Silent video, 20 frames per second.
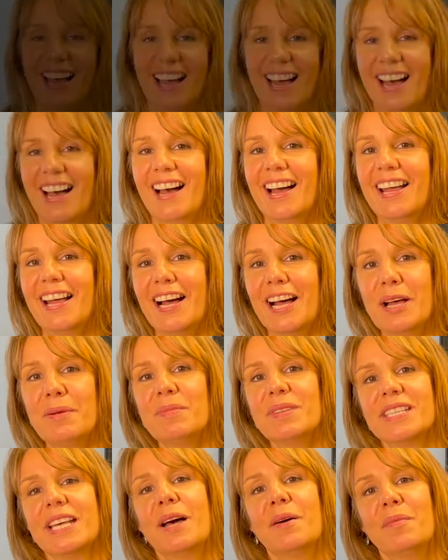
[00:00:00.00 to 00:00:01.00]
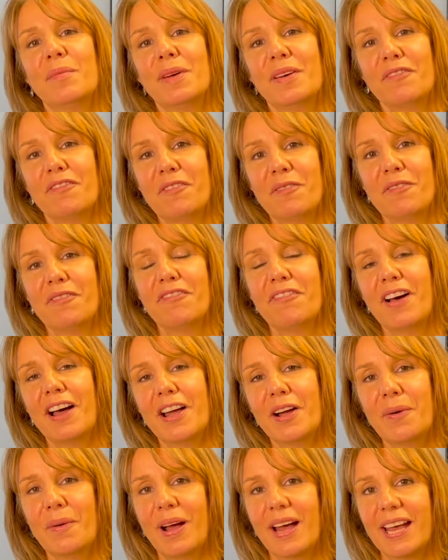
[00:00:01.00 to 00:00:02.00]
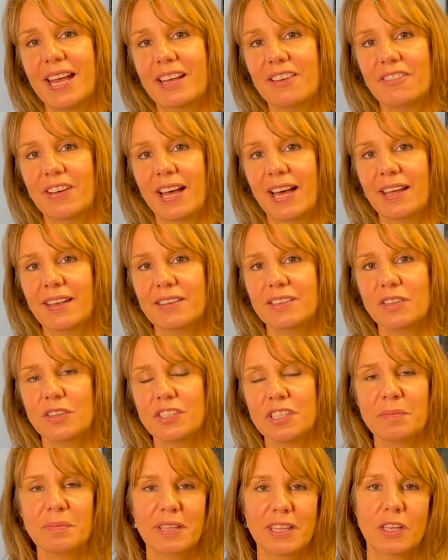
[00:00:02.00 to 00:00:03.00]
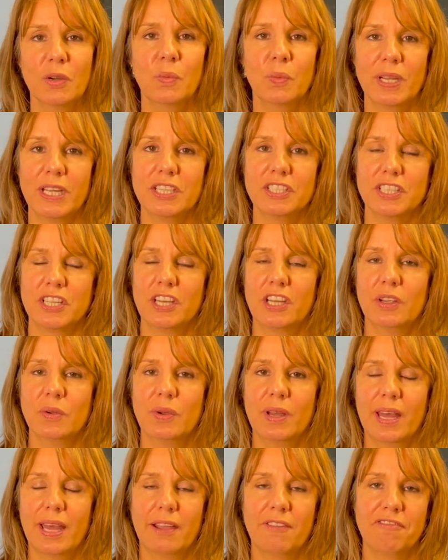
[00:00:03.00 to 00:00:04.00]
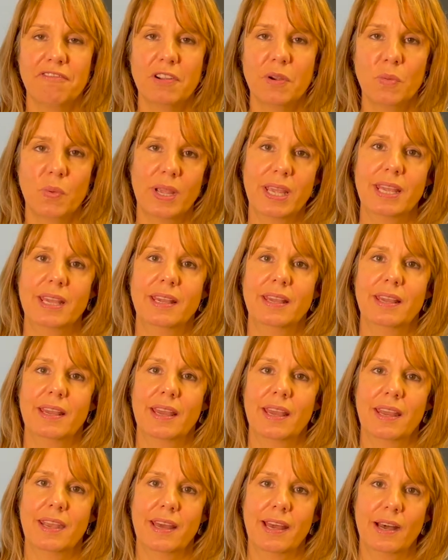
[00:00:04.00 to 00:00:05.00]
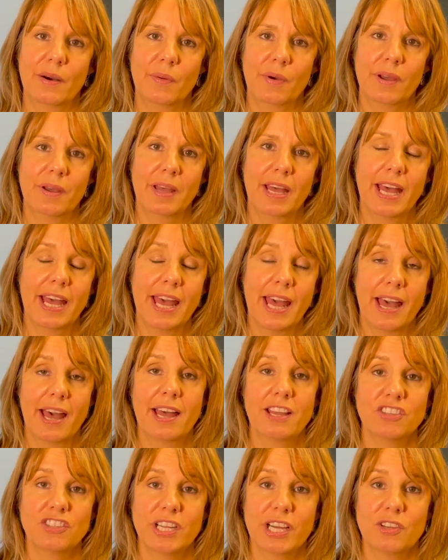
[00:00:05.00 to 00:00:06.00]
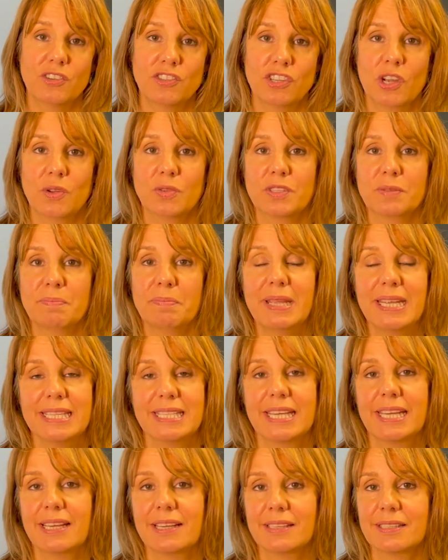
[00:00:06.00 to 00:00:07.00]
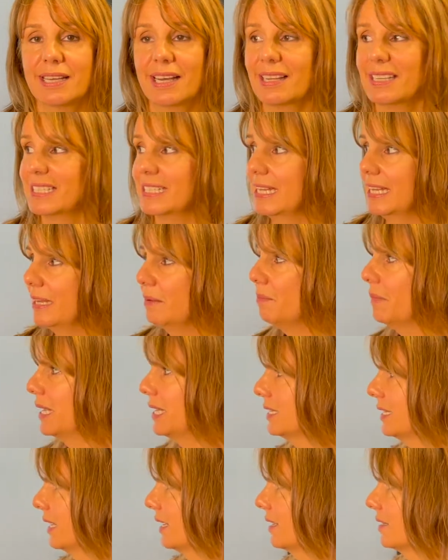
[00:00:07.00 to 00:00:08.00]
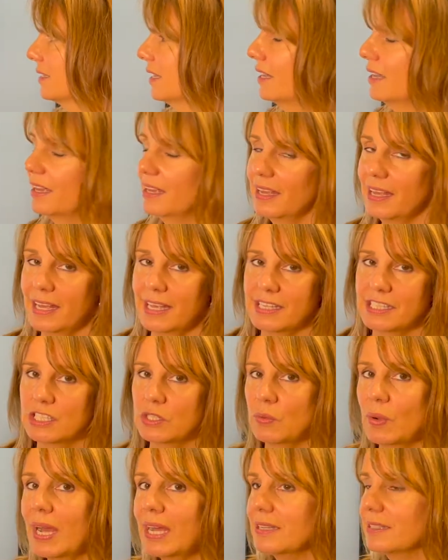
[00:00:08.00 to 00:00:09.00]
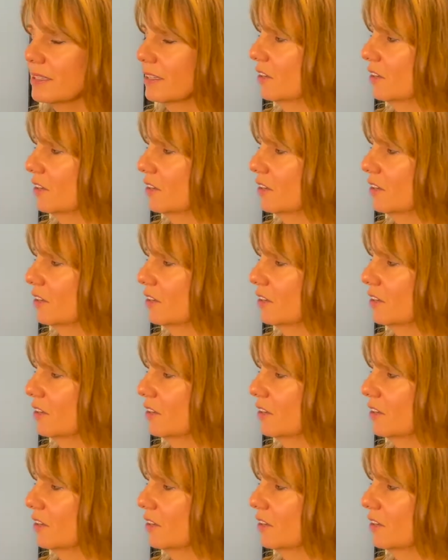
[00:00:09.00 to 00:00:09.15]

Hi, I'm Sam from Firewave, and something that we do every week in our Ashdown Jones meetings, our team meetings, is to ask